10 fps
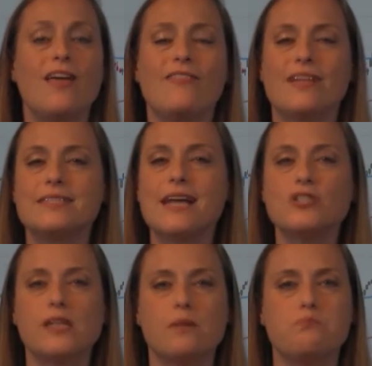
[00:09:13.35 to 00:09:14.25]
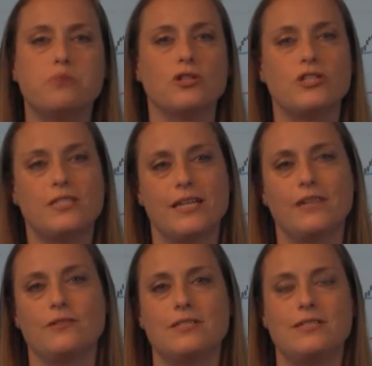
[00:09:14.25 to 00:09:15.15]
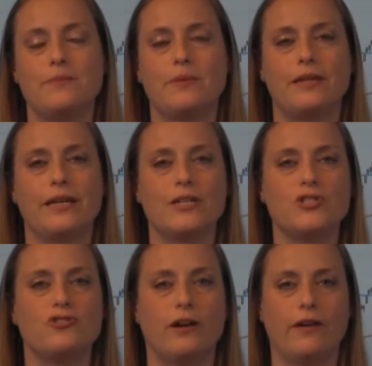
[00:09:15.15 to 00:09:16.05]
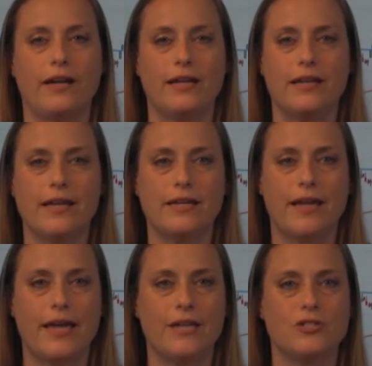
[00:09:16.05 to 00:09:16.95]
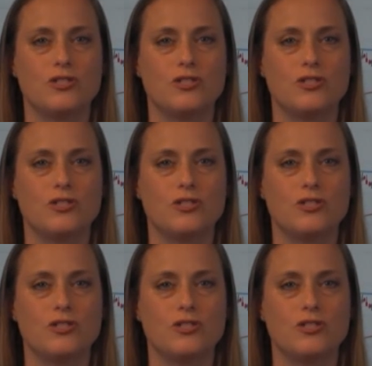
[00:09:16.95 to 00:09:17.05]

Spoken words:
That's actually a bullish signal. It's typically a contrarian indication.